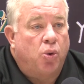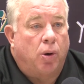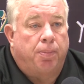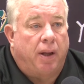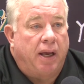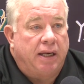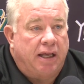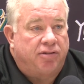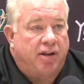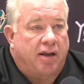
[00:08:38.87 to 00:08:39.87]
We're playing
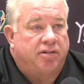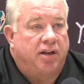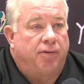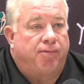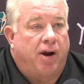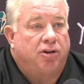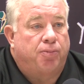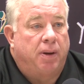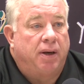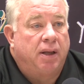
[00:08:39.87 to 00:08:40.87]
Nick Sexton, a
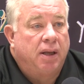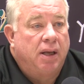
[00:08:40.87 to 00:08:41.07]
freshman.